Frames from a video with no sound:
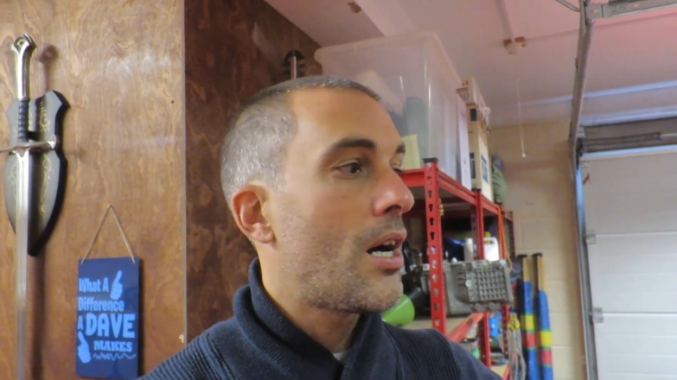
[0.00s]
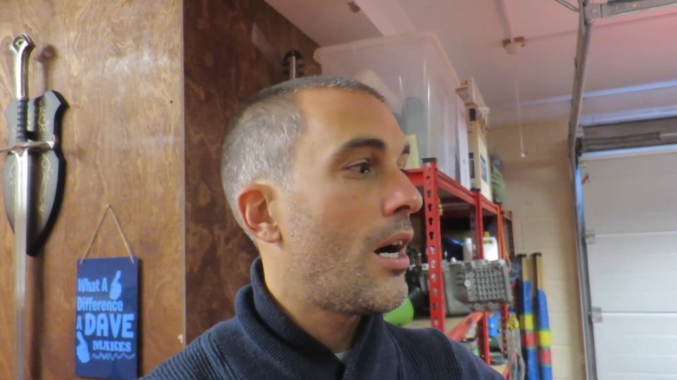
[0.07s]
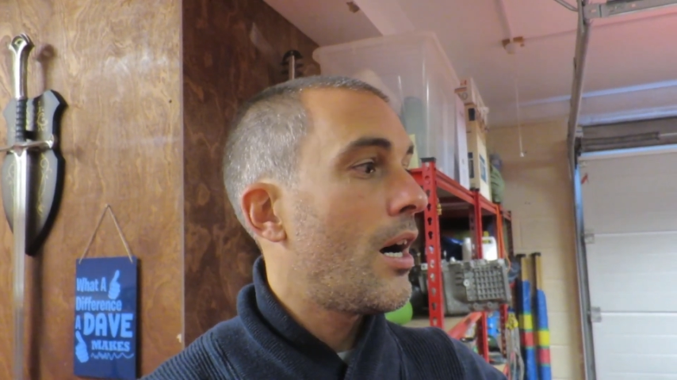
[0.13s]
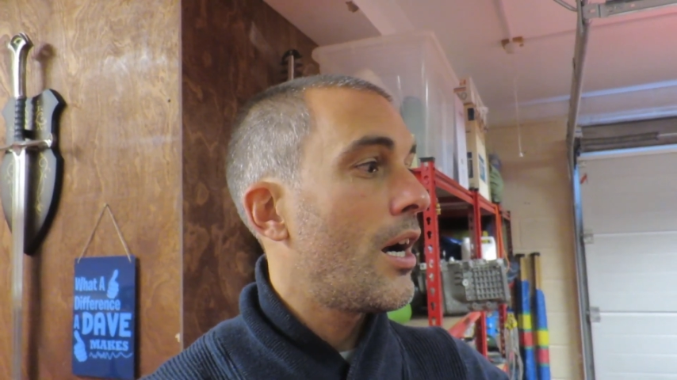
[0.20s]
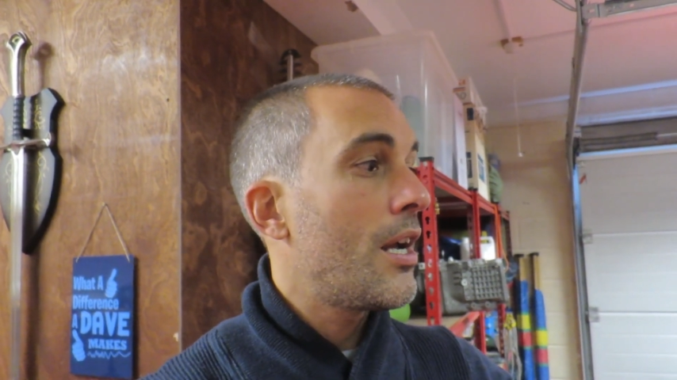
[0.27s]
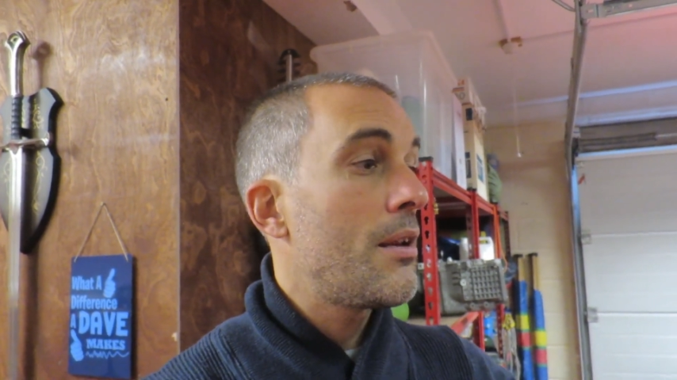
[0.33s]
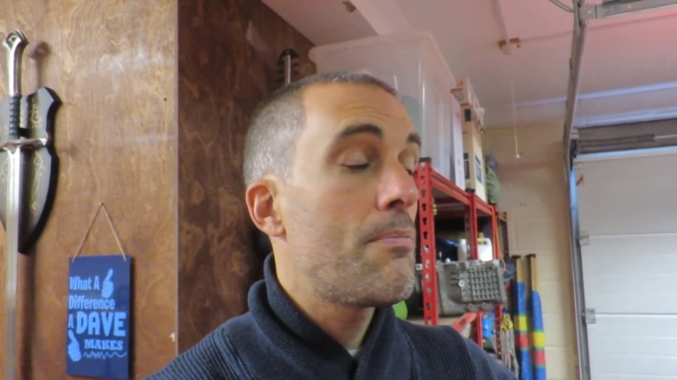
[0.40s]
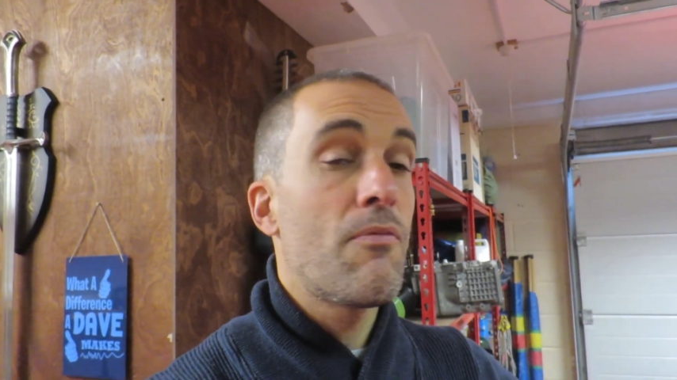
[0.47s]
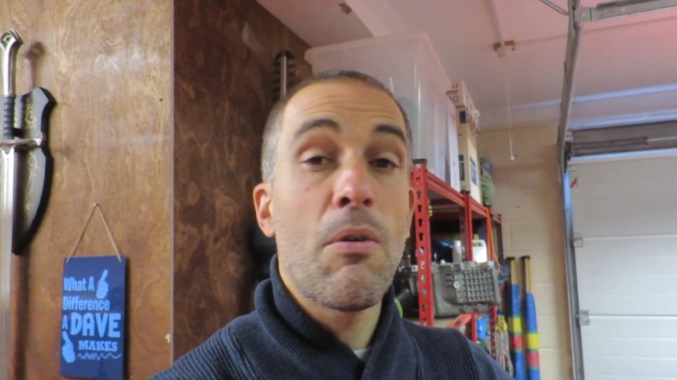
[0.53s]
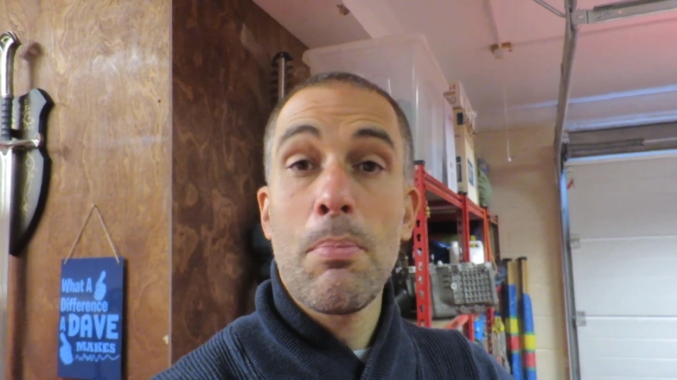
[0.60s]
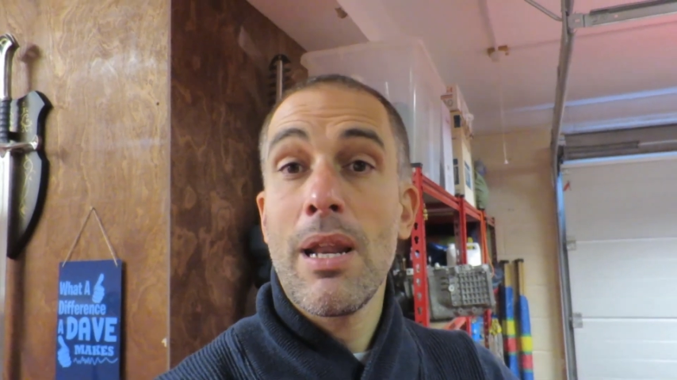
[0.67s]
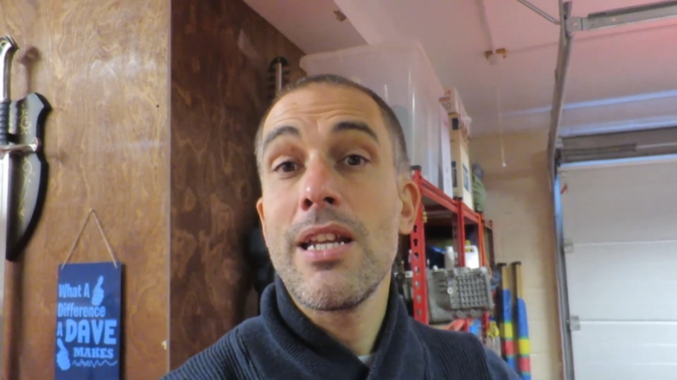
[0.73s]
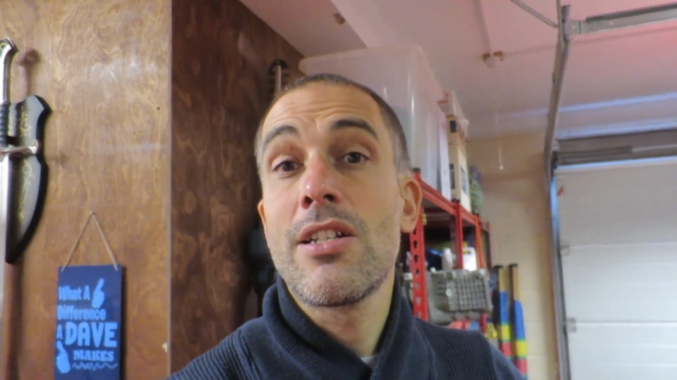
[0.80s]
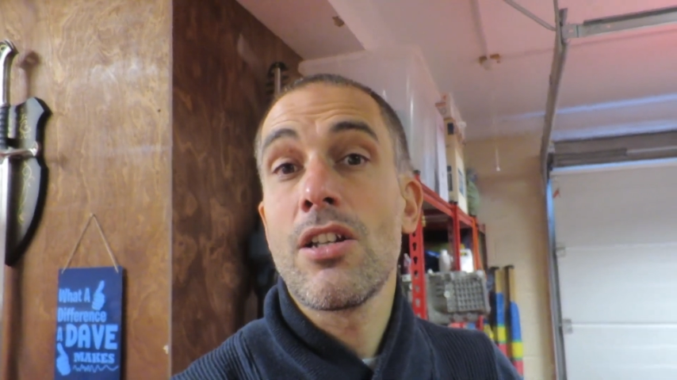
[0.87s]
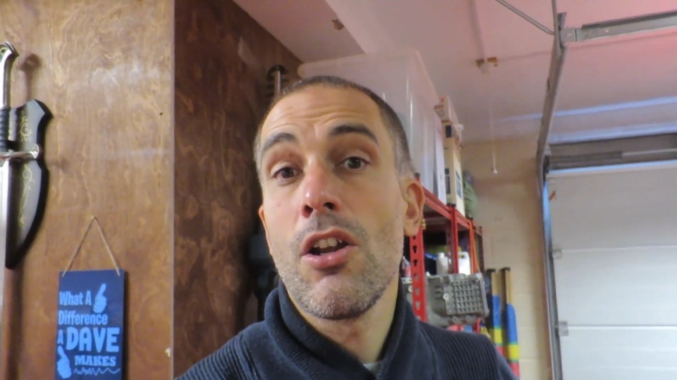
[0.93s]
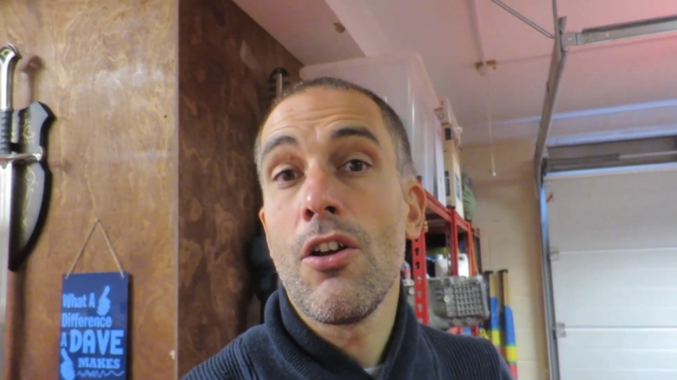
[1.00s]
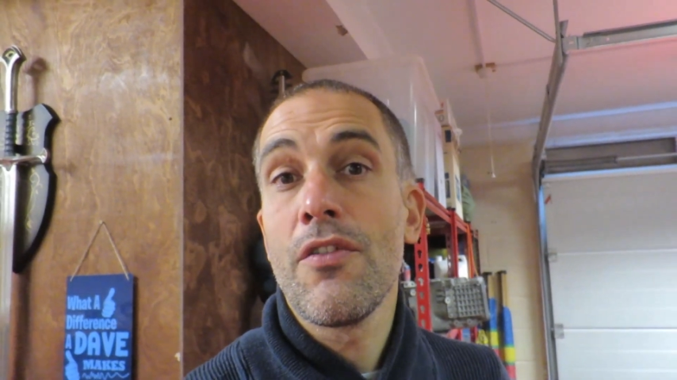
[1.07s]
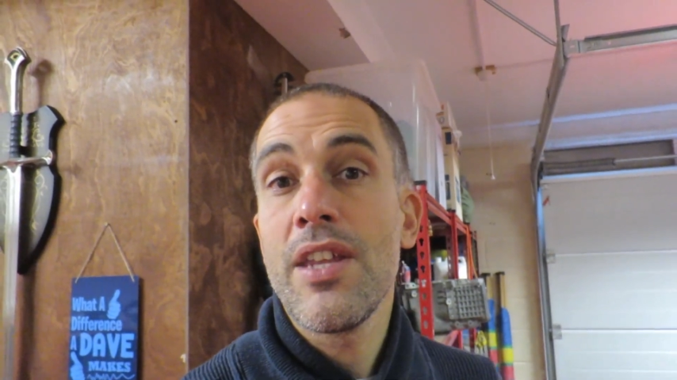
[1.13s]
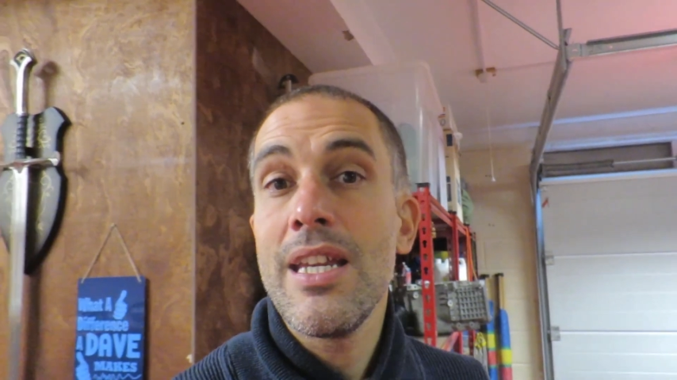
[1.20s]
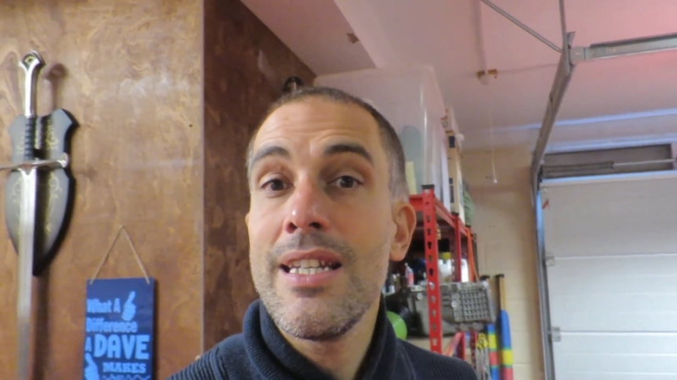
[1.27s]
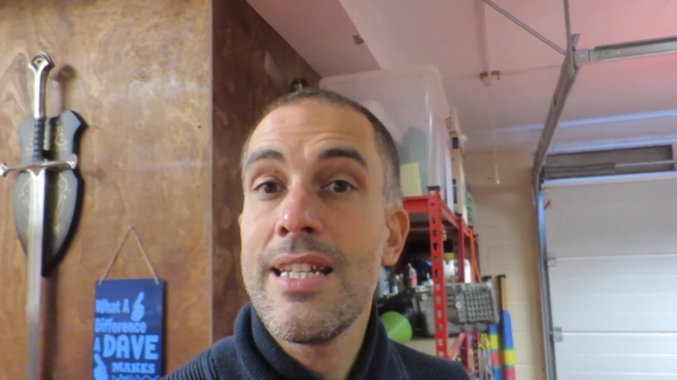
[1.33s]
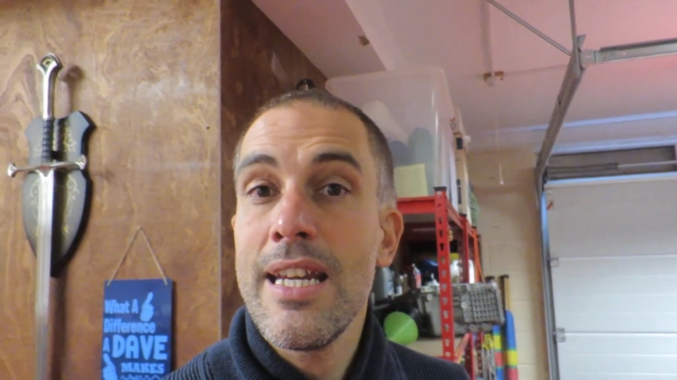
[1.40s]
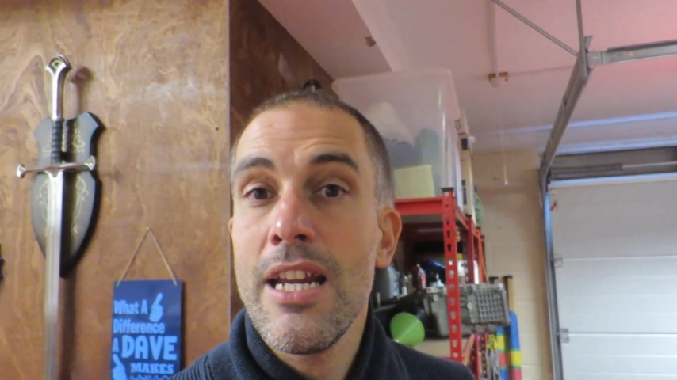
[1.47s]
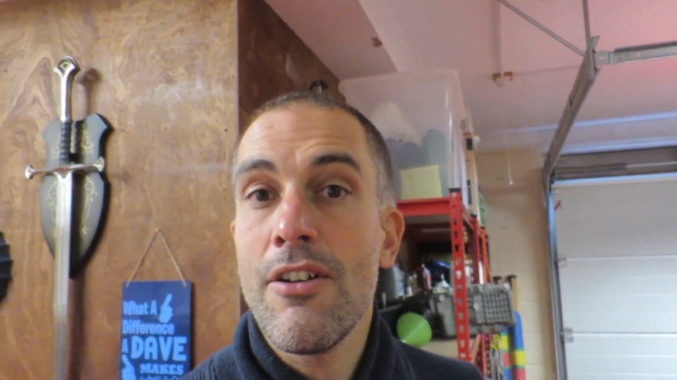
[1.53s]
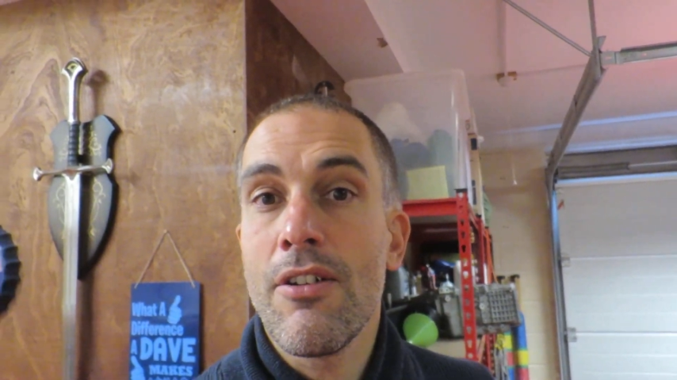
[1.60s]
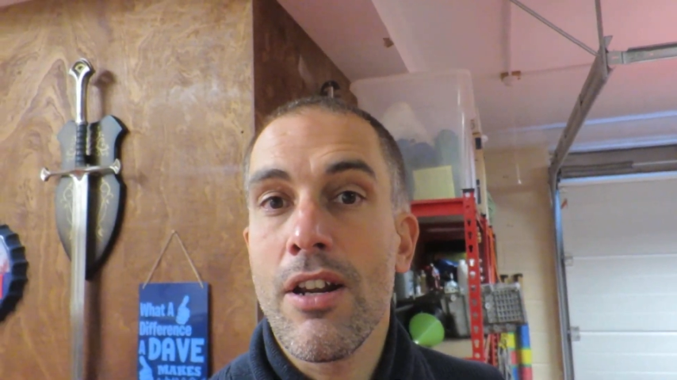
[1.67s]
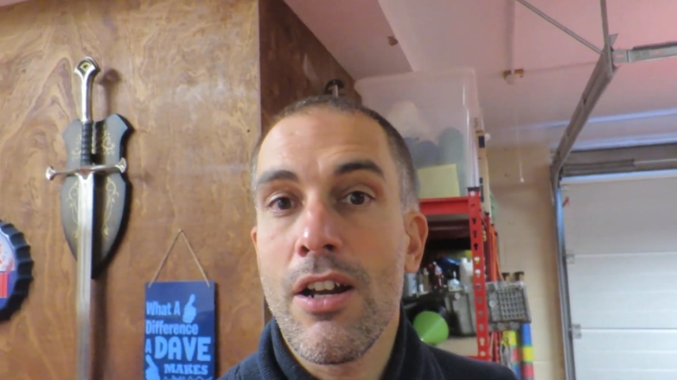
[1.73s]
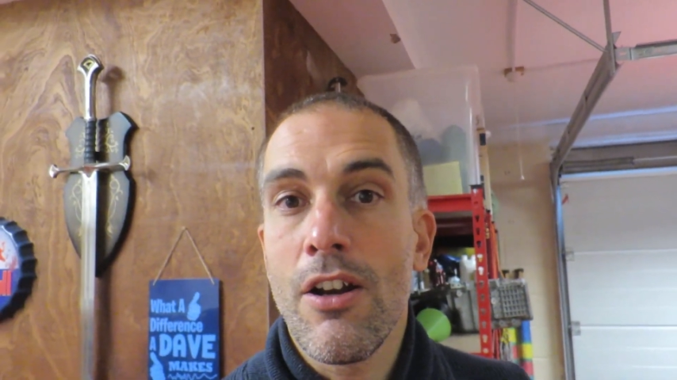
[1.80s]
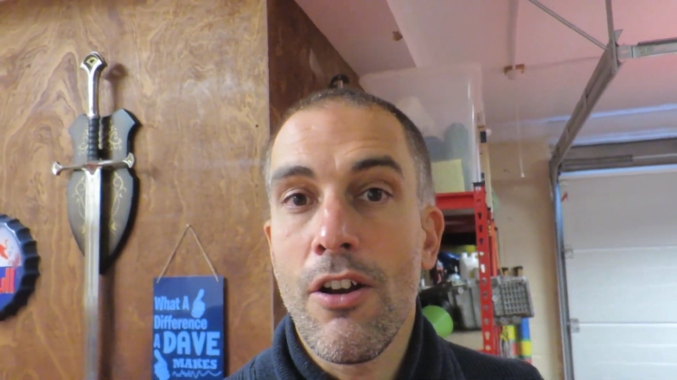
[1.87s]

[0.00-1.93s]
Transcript: I replaced a lot of the interior